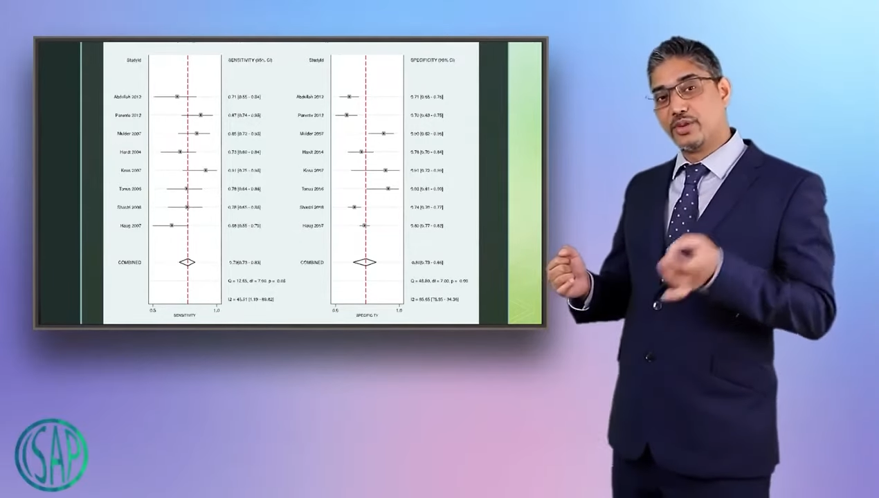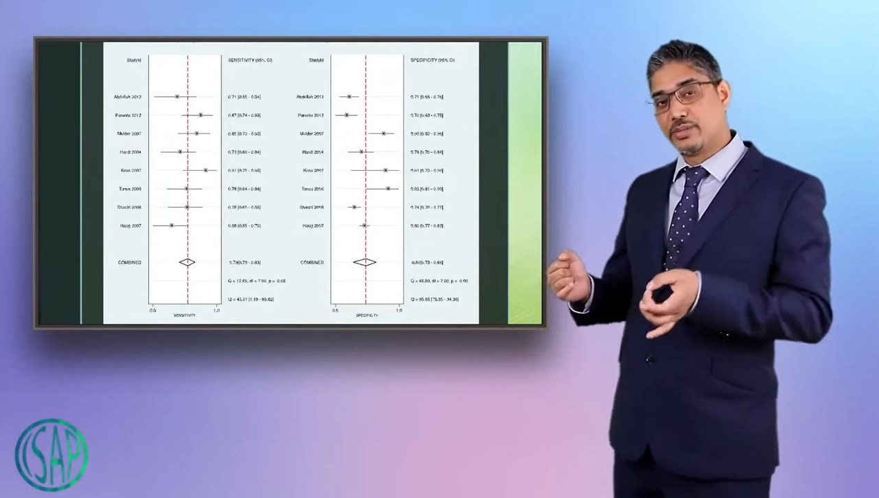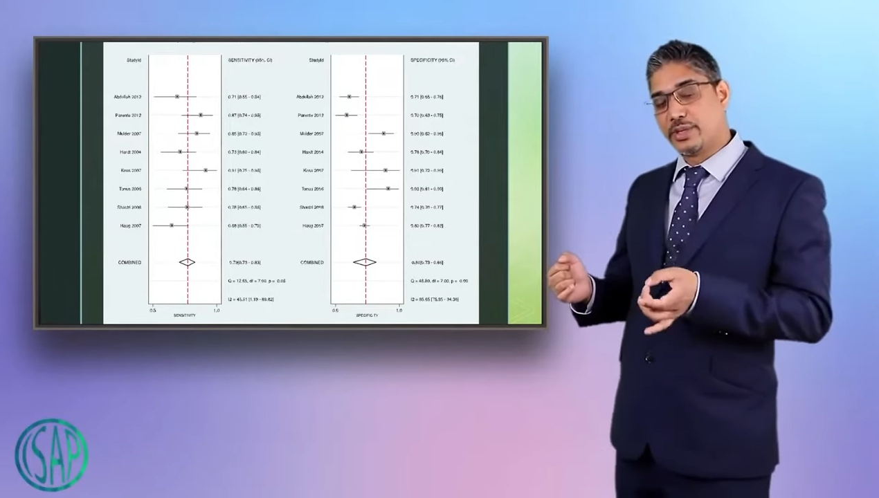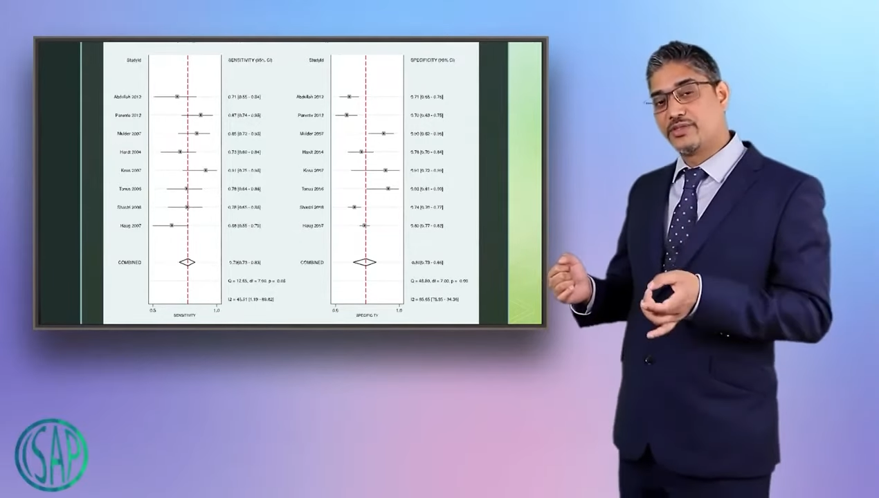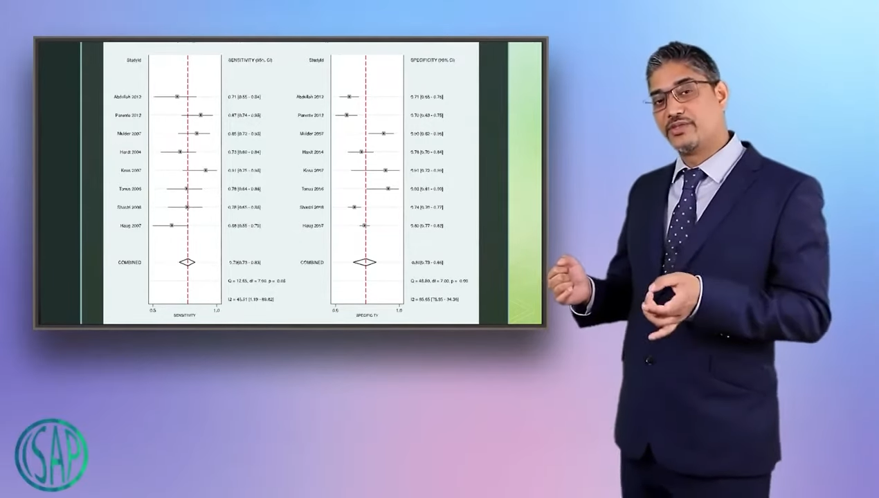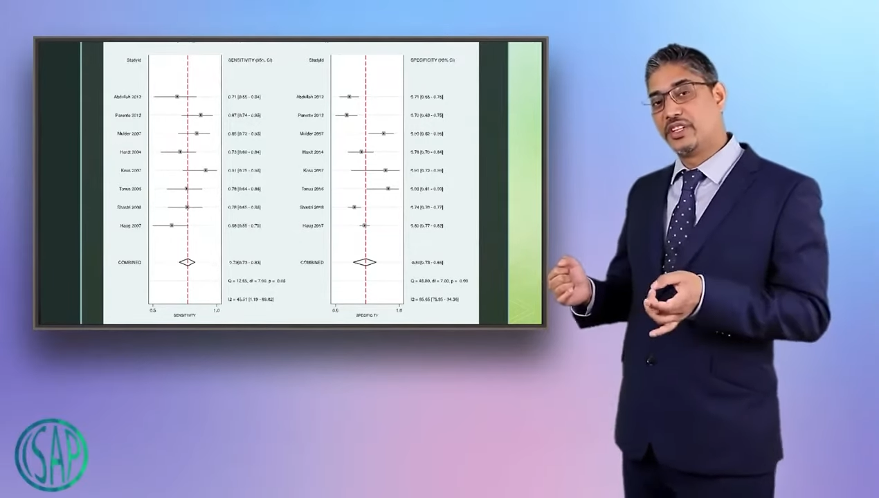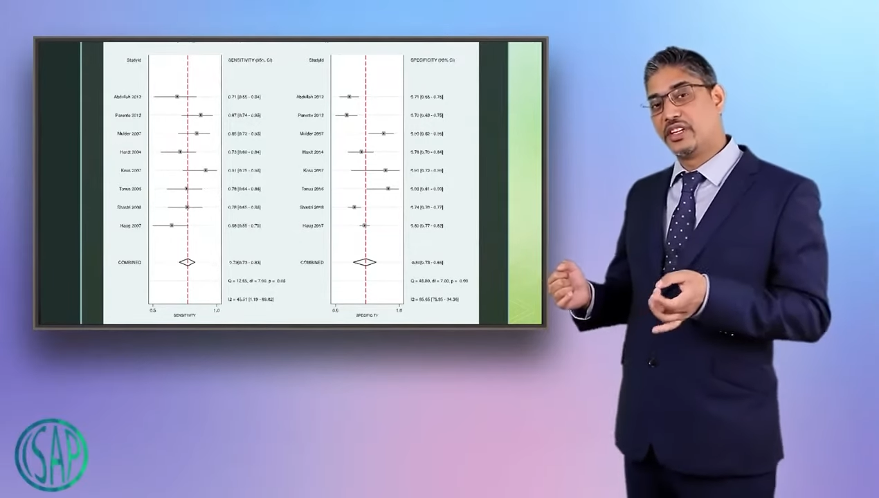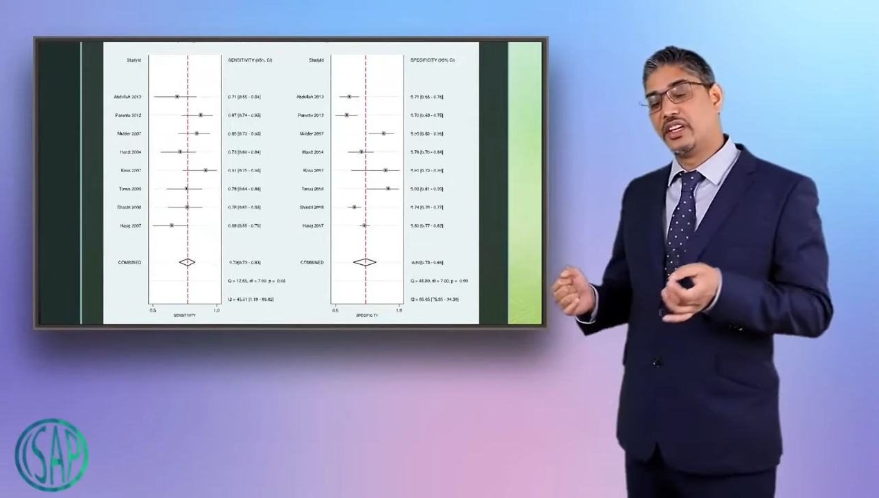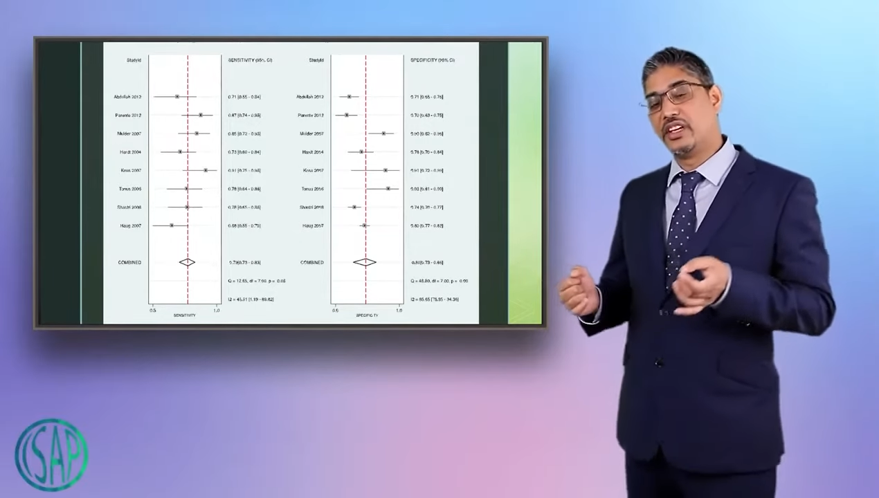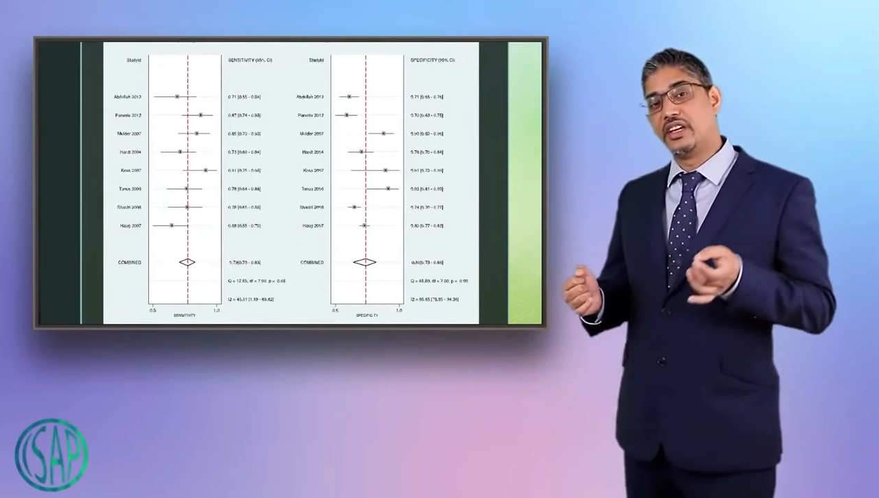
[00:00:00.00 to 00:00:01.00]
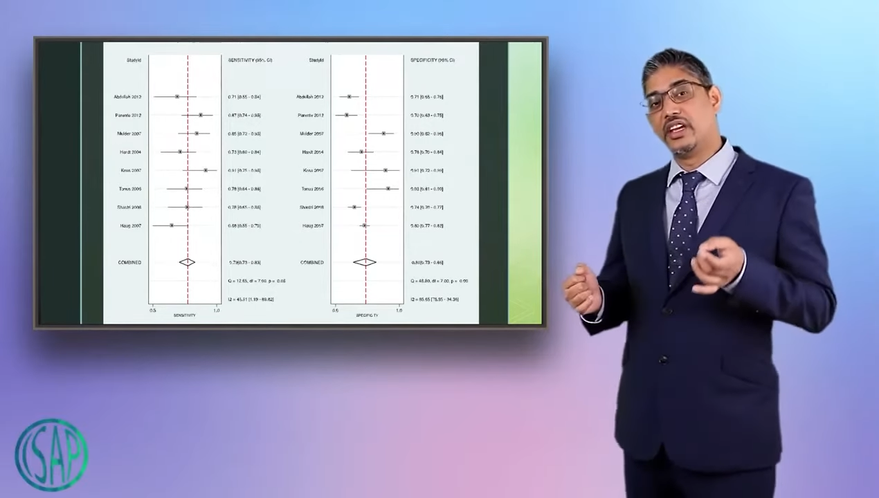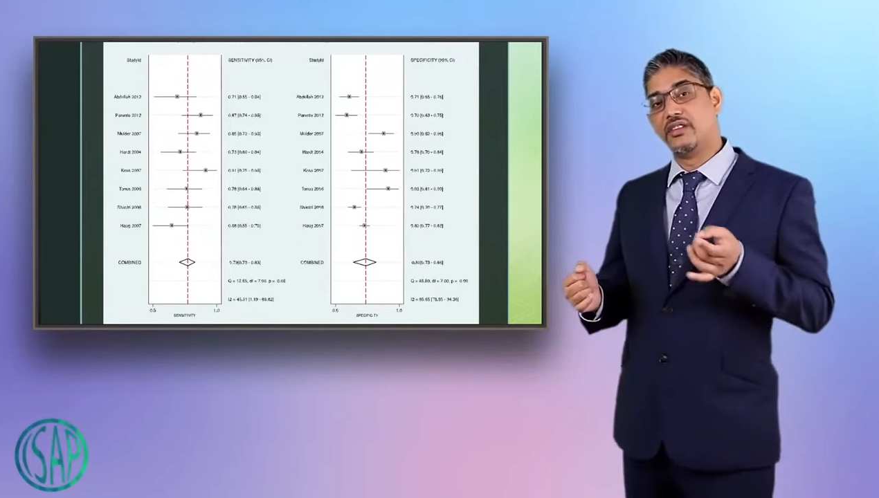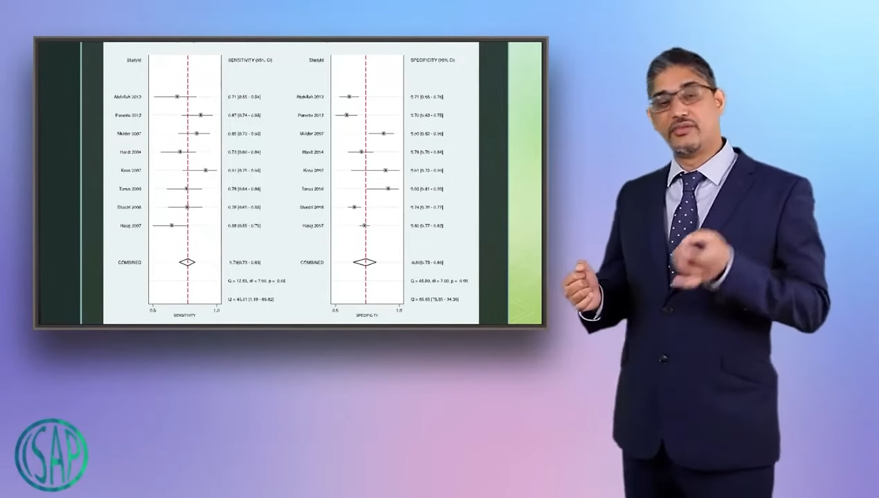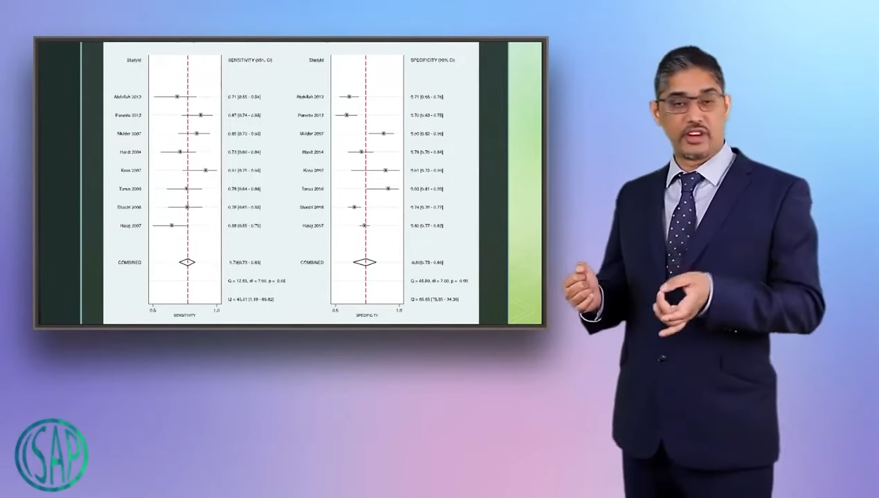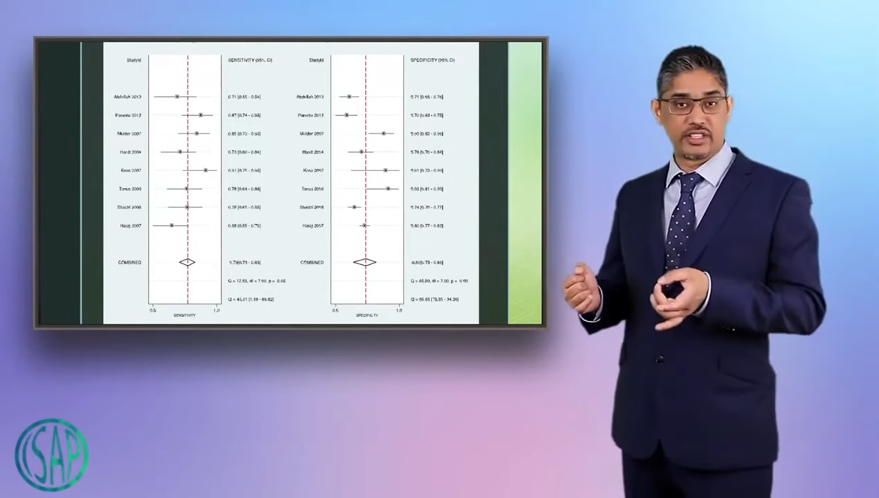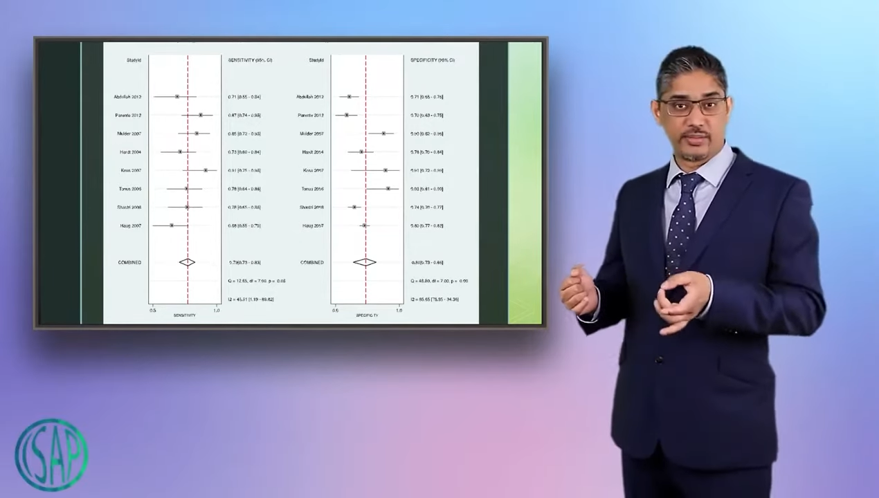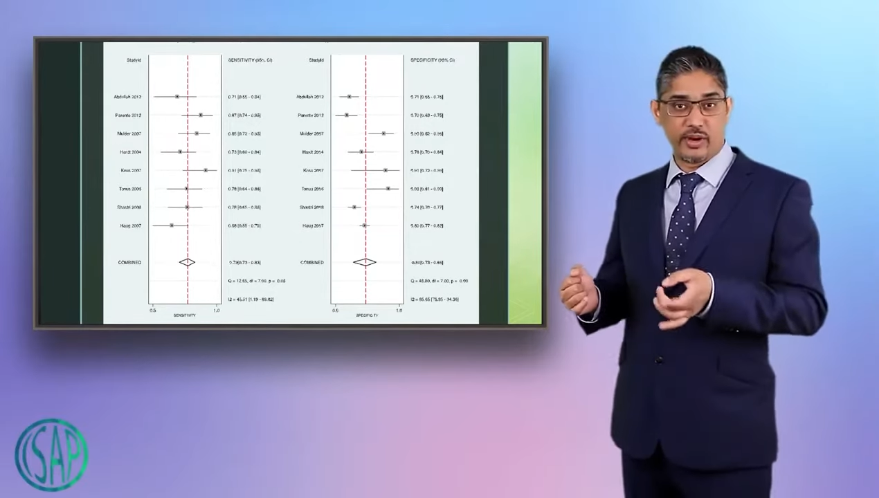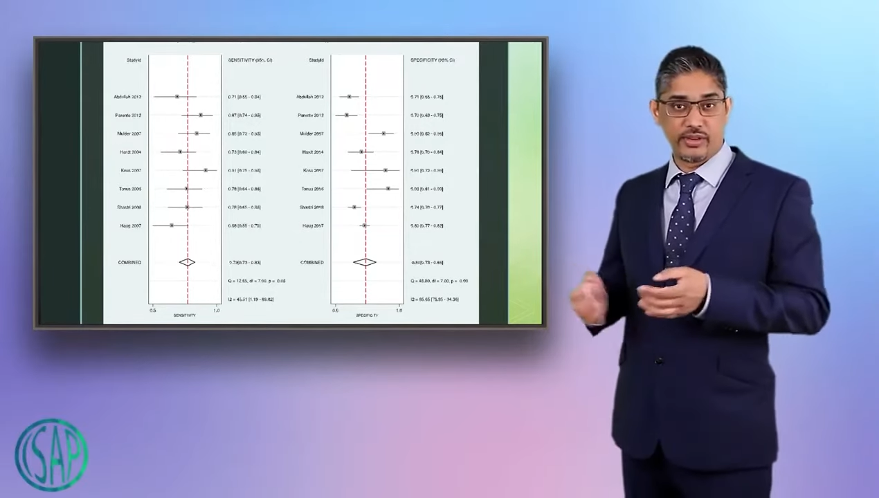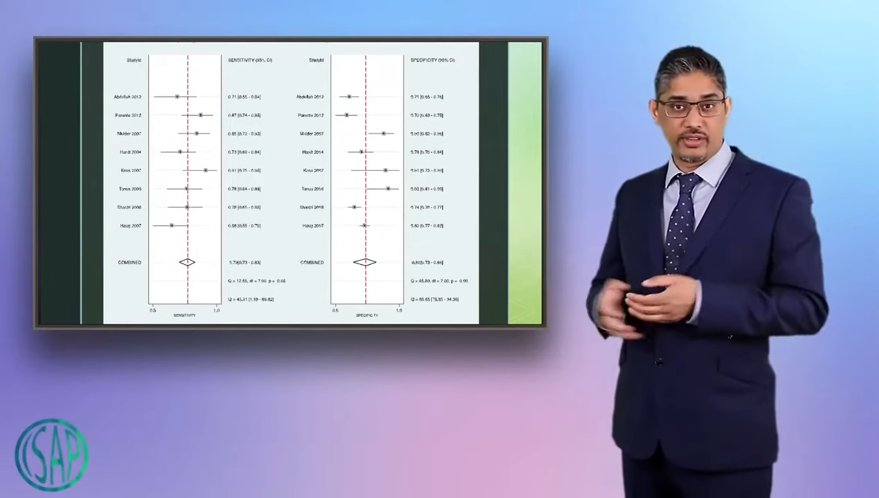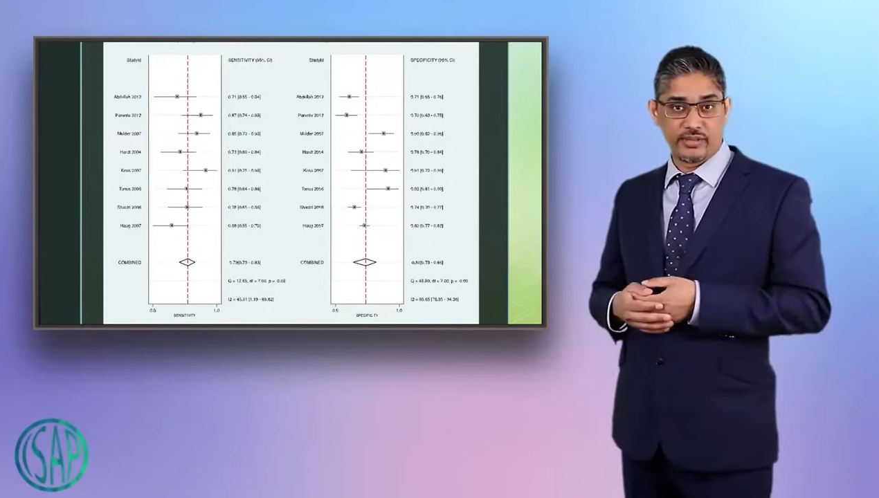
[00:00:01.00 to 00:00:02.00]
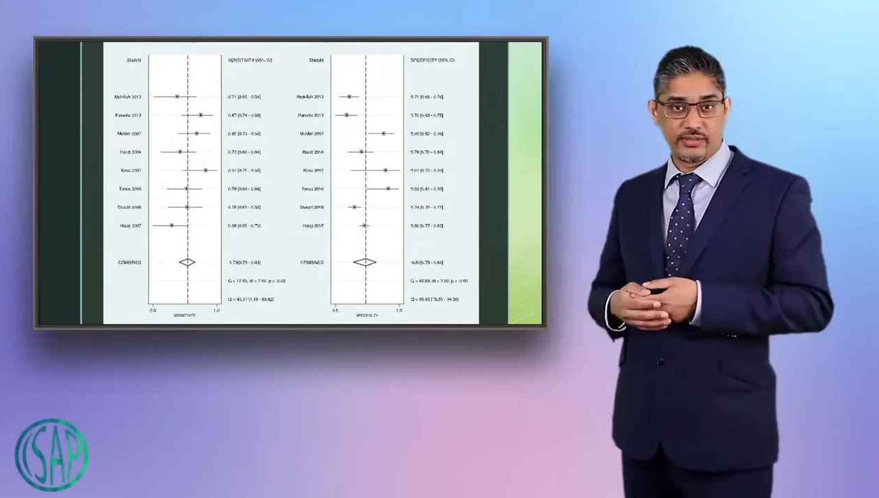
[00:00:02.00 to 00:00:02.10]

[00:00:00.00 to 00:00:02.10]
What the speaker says: specificity in forest plot.